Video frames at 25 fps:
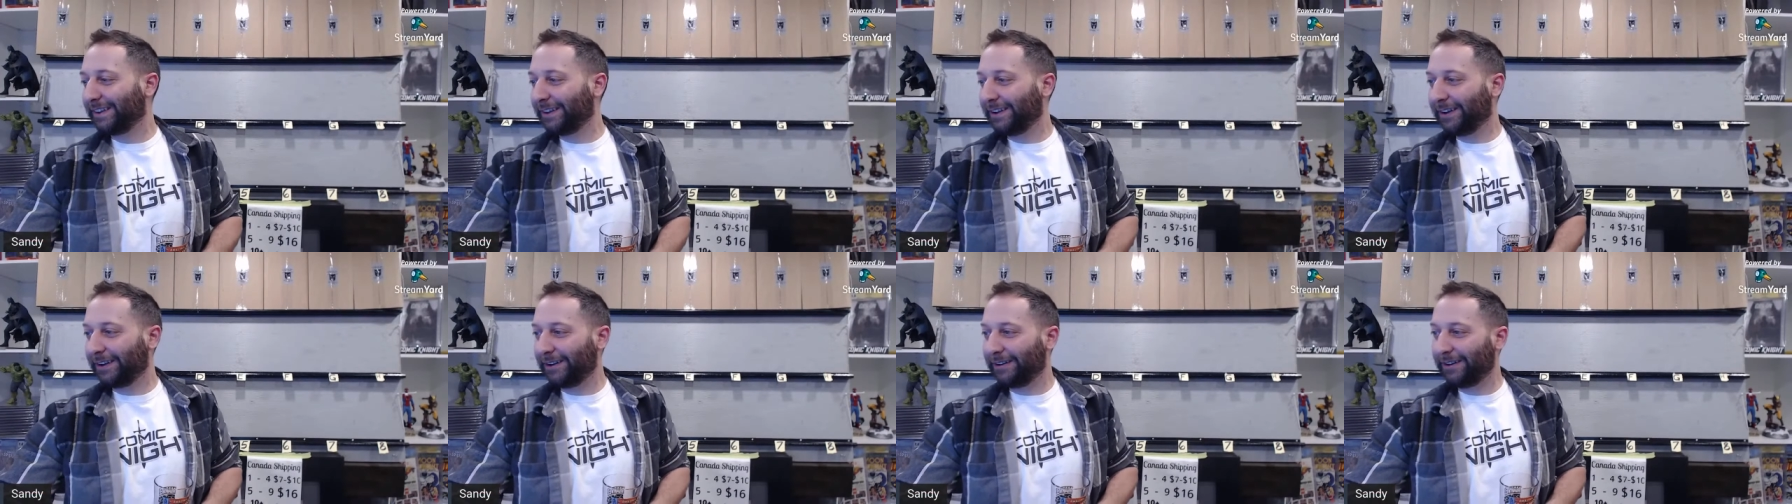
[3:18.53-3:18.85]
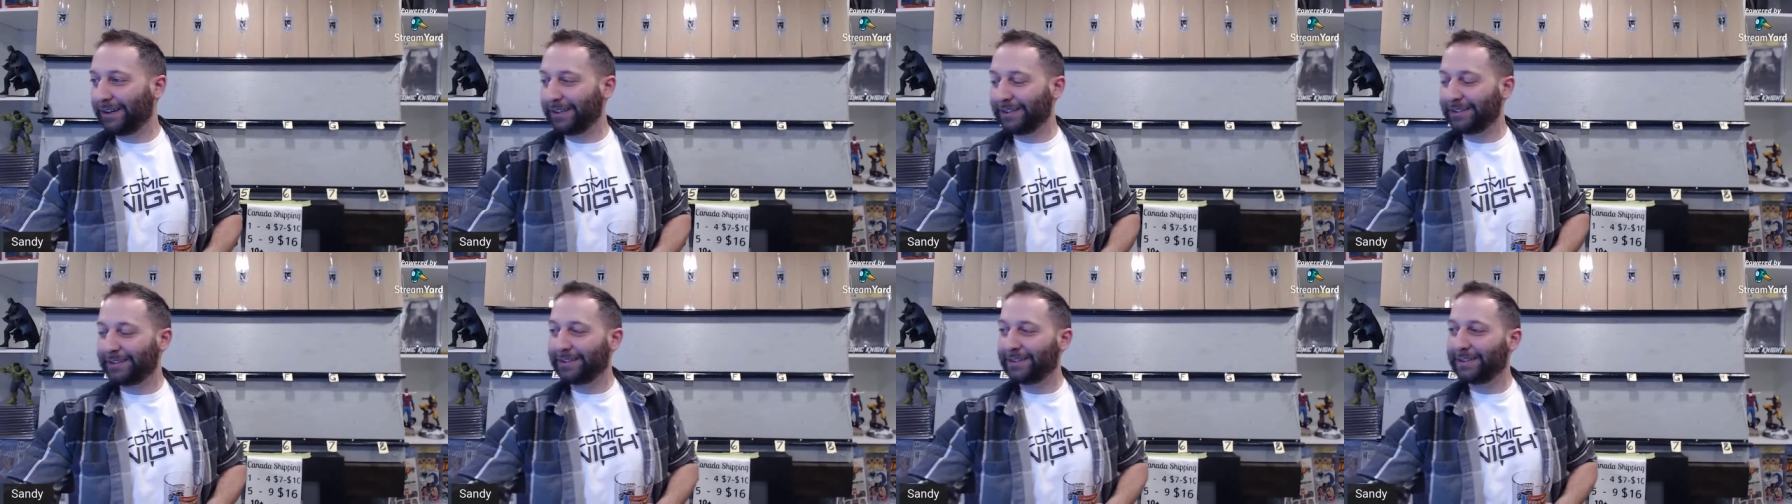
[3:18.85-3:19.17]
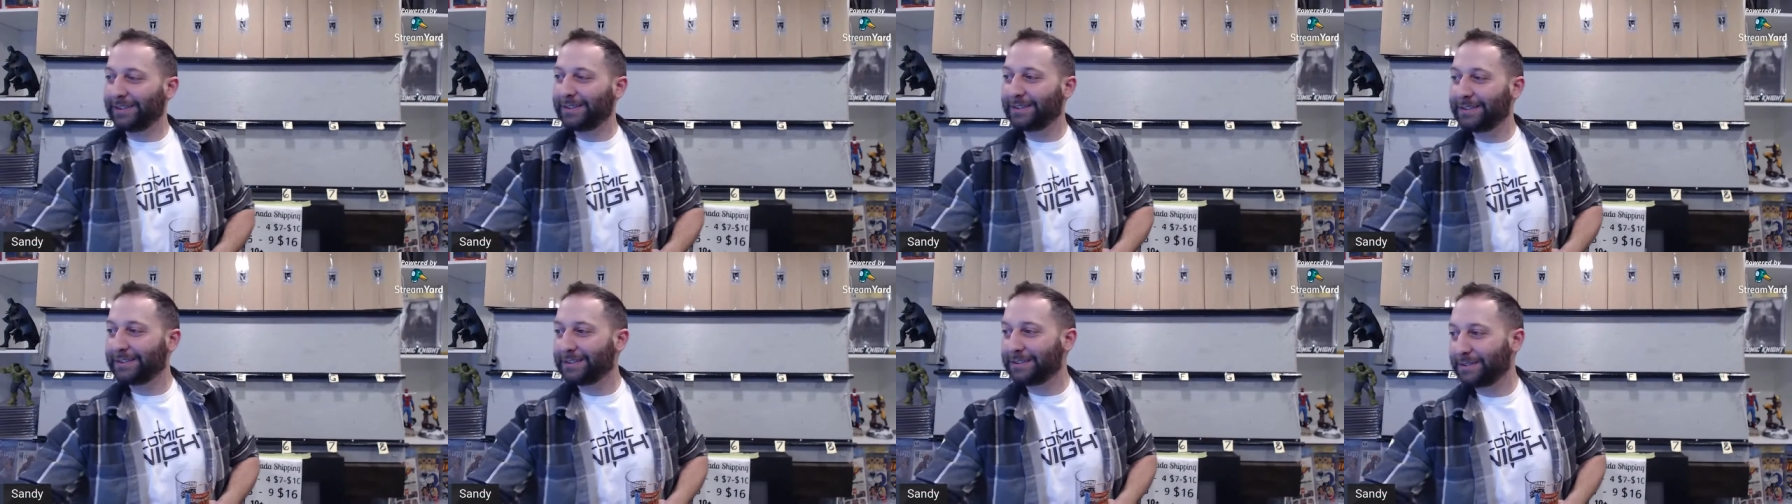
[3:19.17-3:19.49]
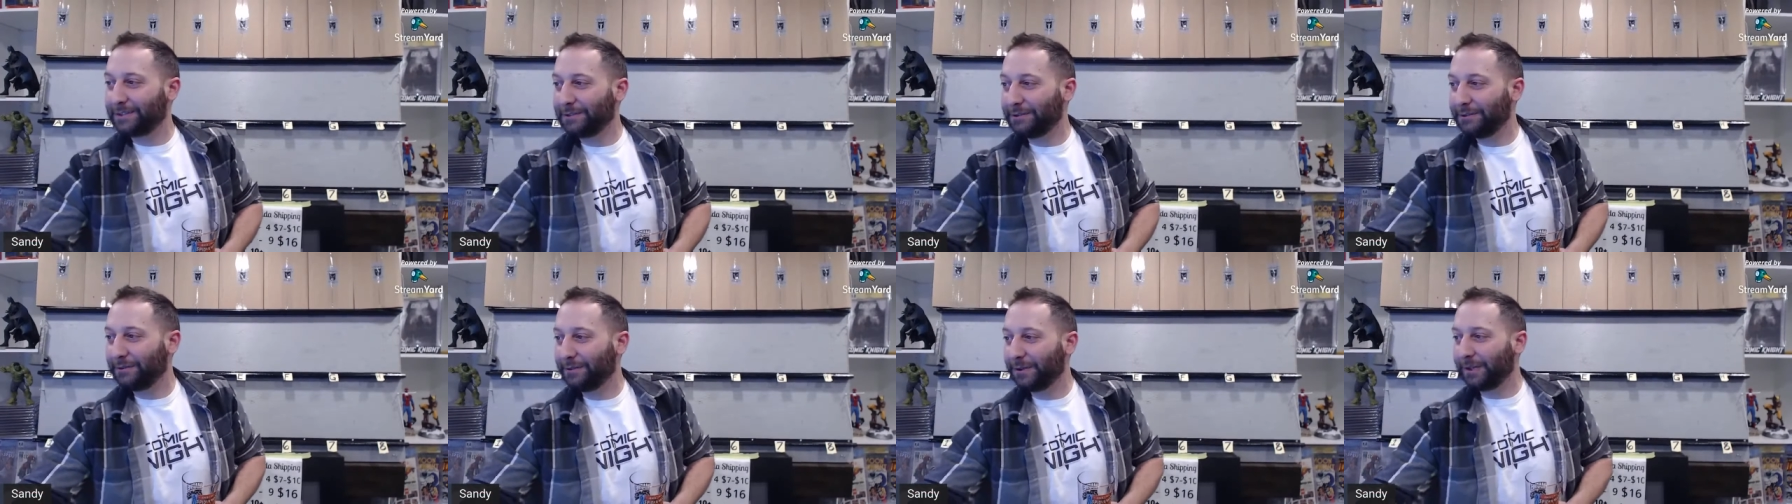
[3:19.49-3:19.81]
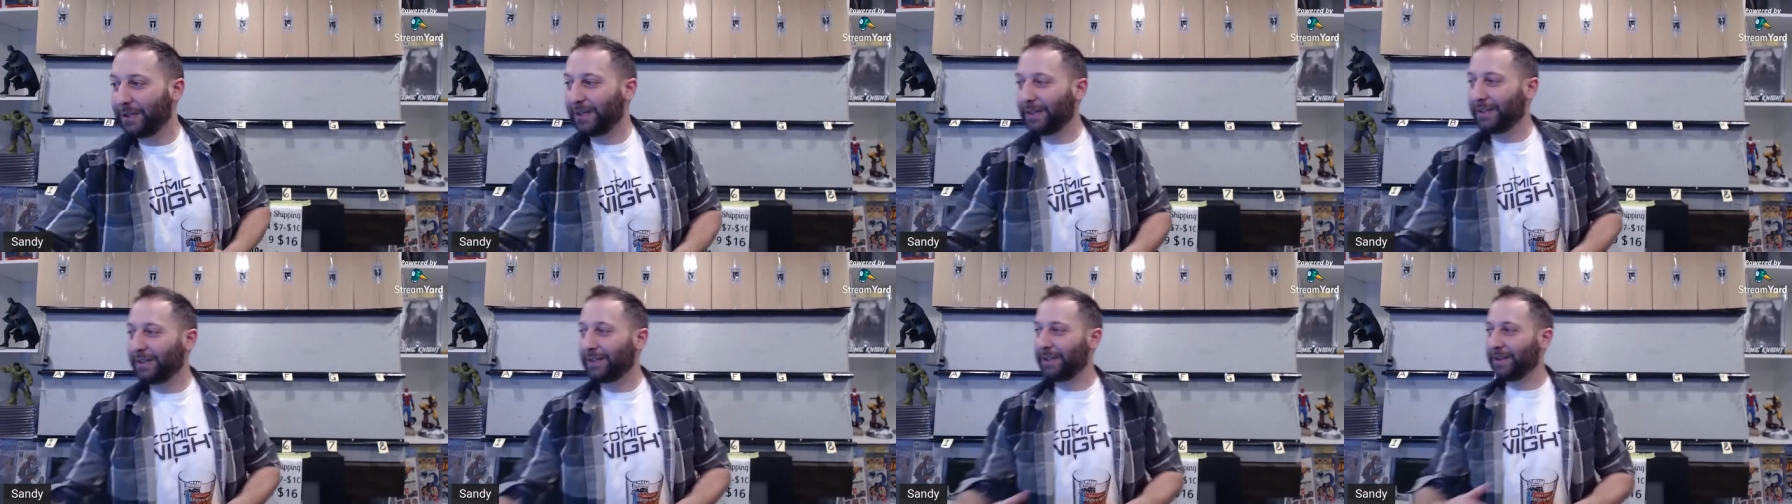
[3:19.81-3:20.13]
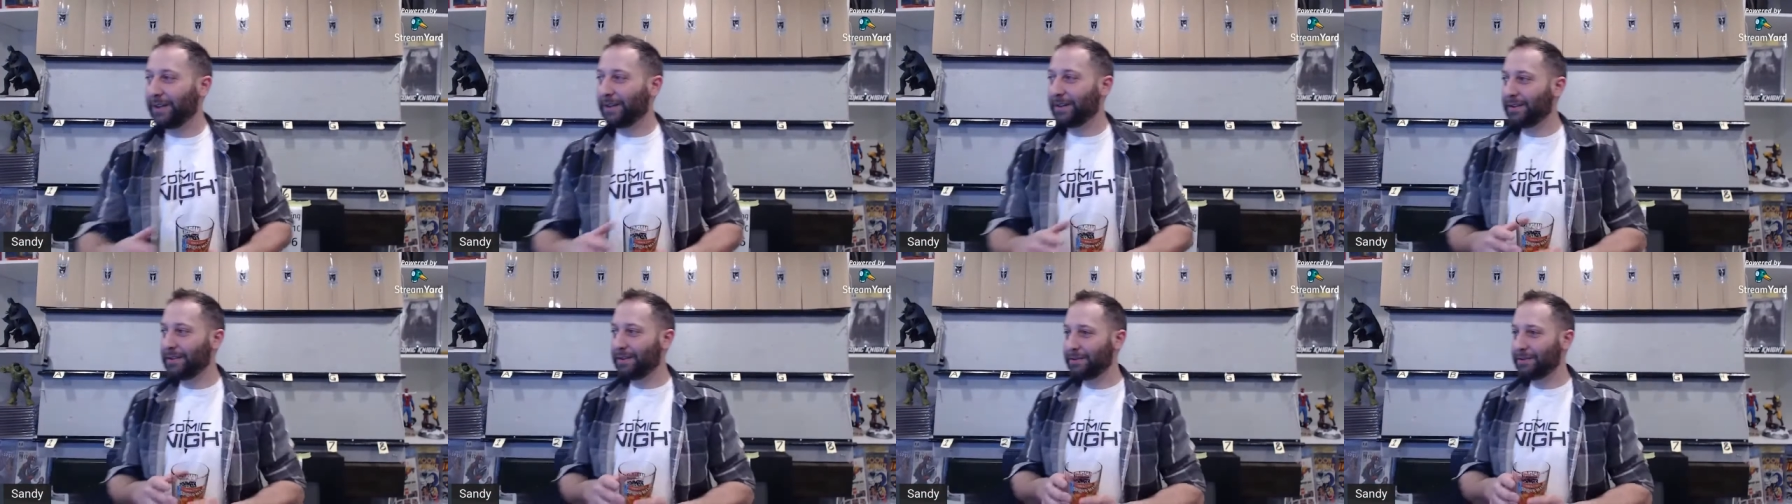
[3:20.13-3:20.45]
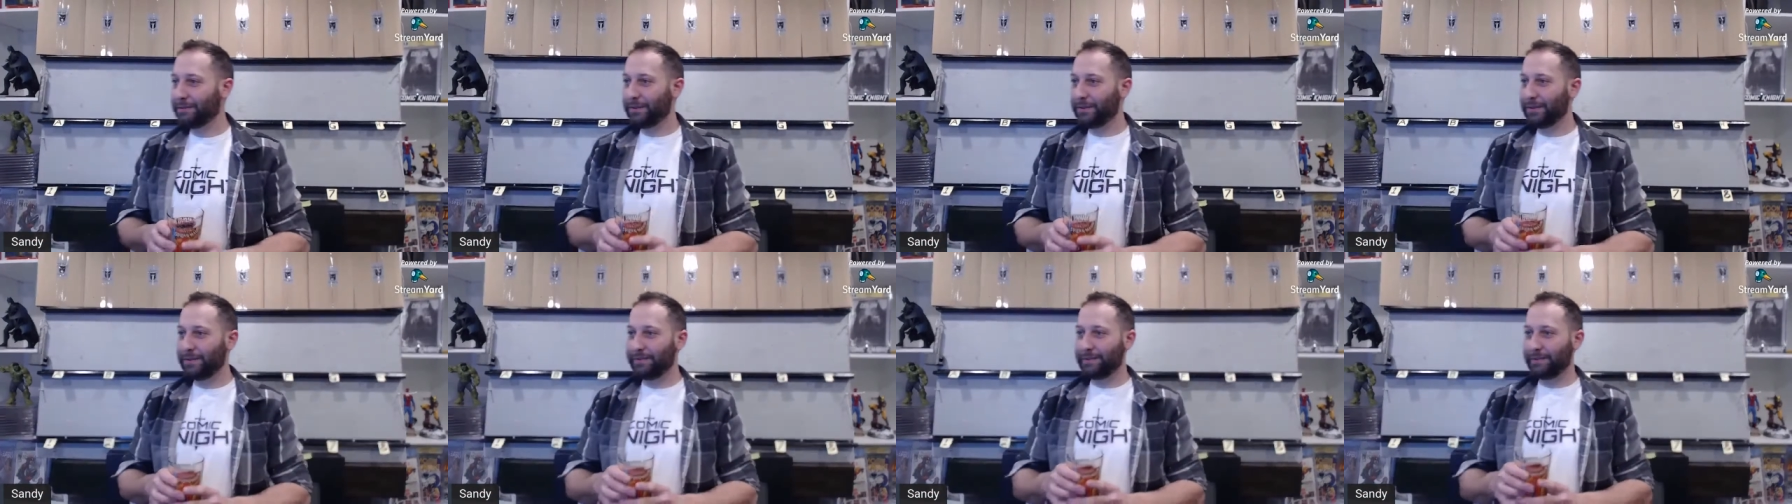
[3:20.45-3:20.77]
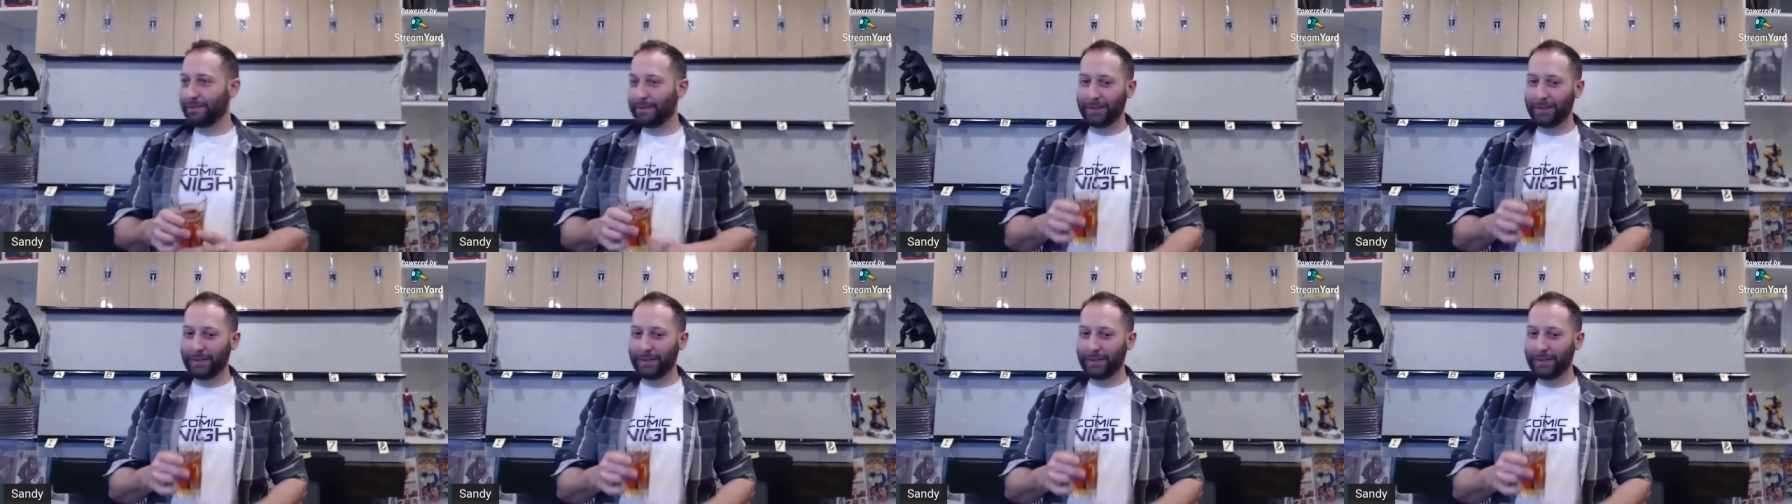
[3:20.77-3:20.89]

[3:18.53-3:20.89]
All right. So uh, I think we've